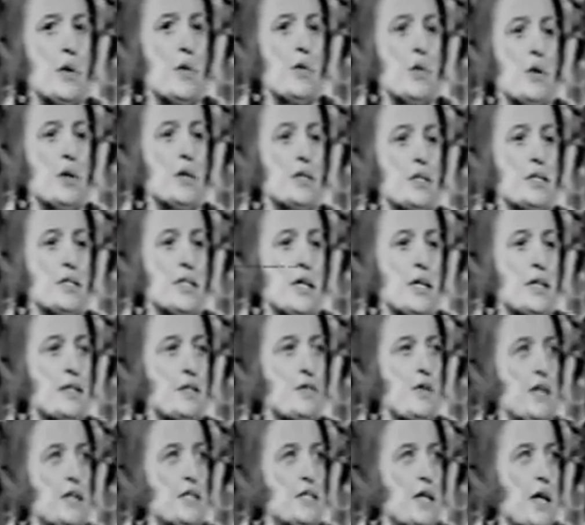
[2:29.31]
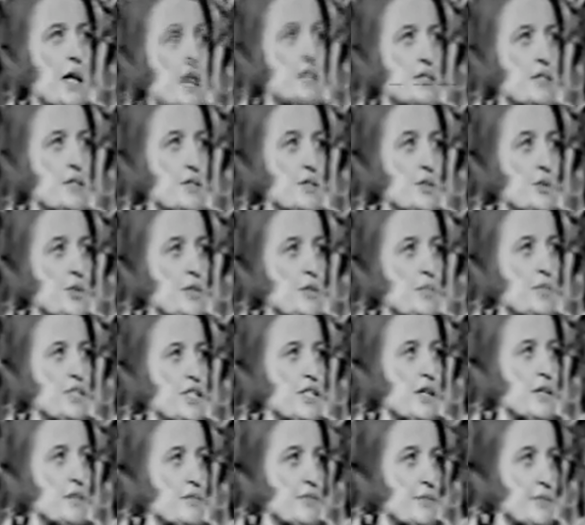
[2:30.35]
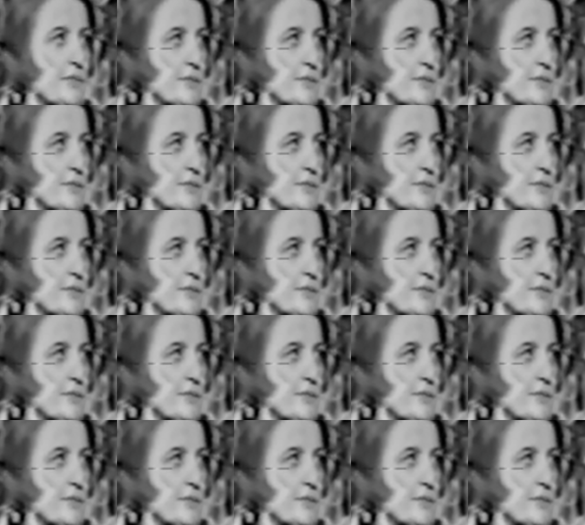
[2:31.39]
or sacrifice others to himself.